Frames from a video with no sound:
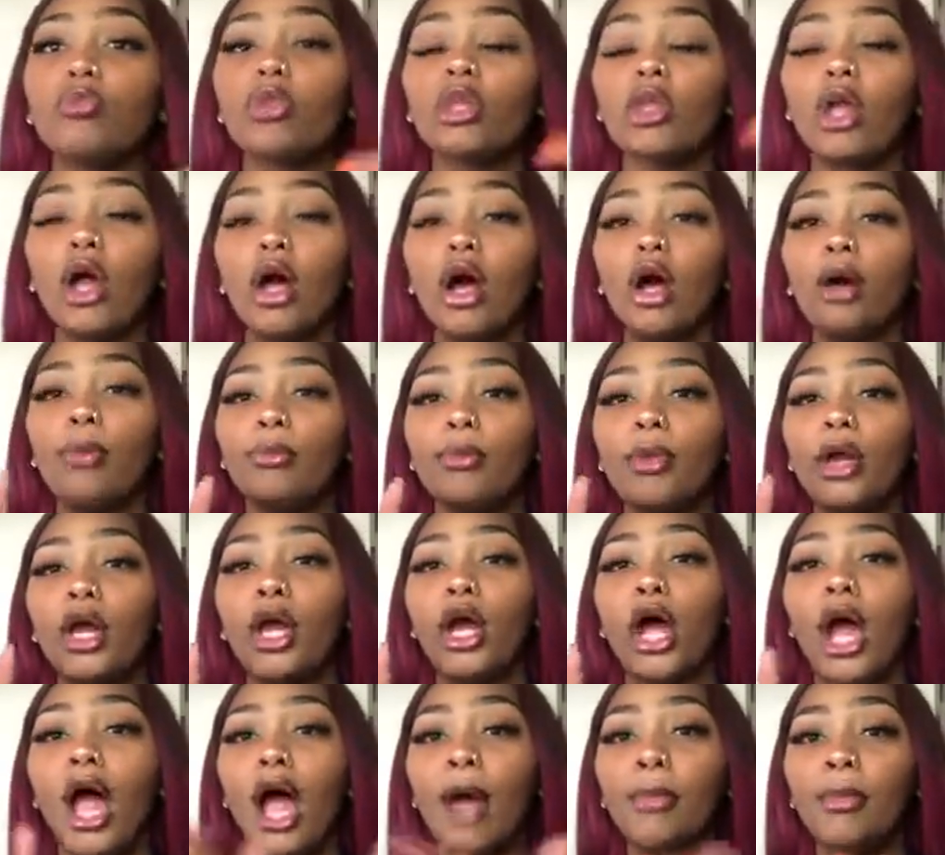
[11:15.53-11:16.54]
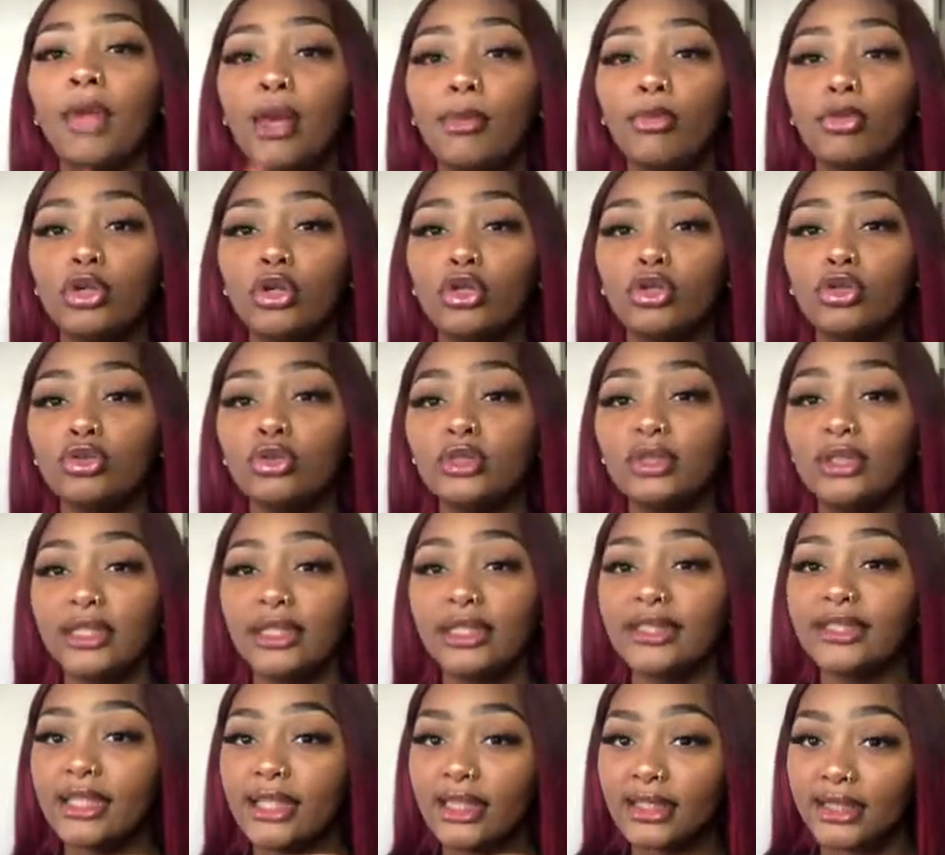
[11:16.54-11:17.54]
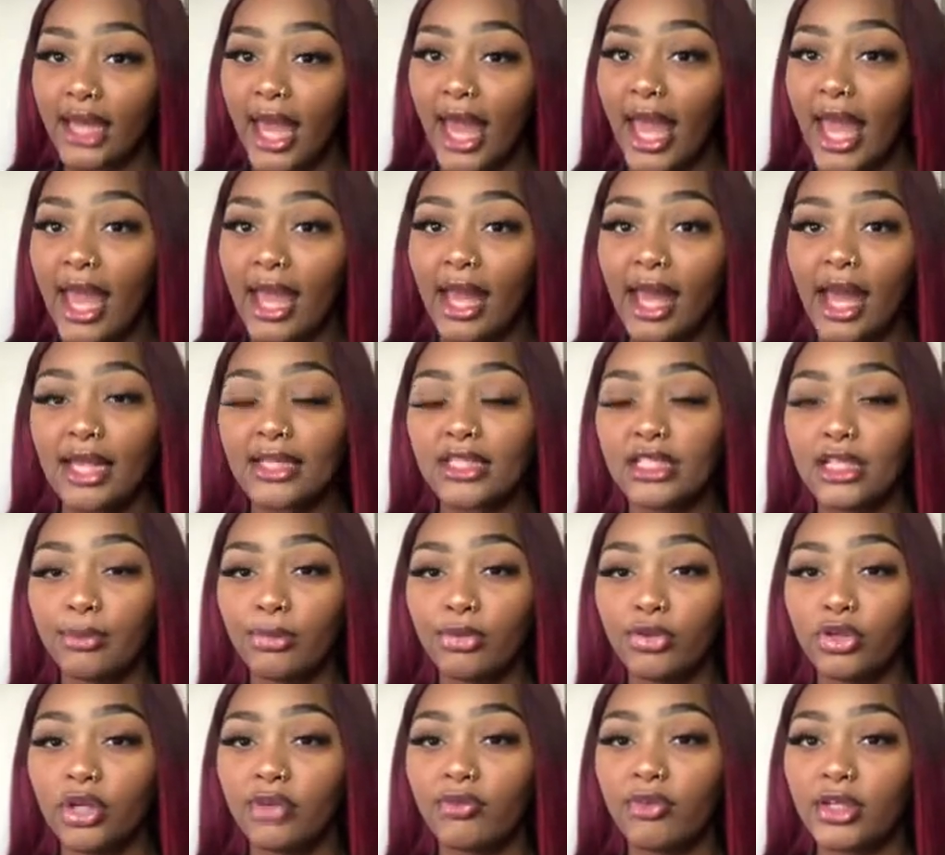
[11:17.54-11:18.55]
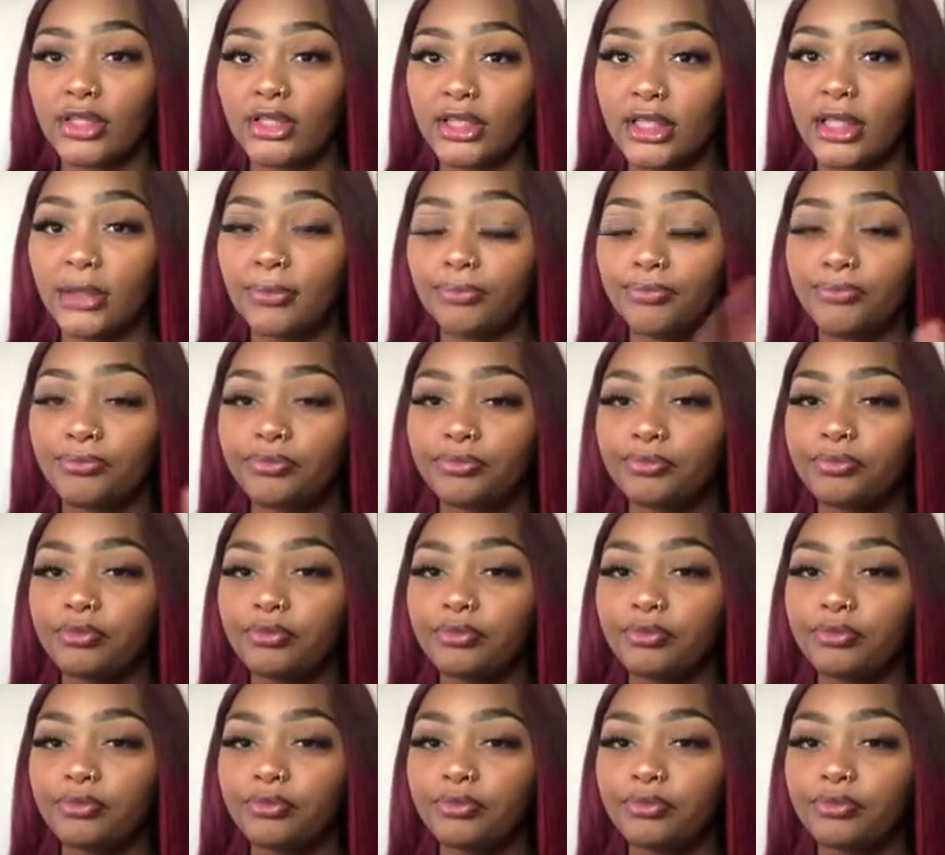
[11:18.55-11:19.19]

I'm able to use DC Tag at Temple University.